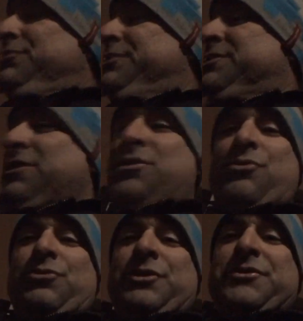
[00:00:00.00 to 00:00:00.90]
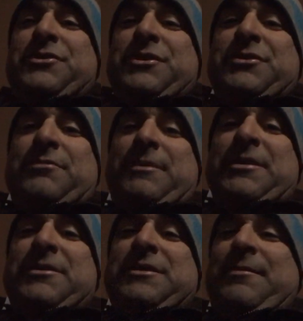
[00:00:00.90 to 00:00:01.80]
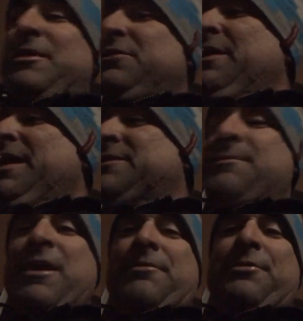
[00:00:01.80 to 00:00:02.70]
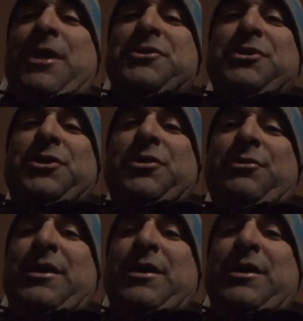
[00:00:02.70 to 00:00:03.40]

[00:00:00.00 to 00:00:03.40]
I mean, you add some air pressure to it, and it should bubble right up.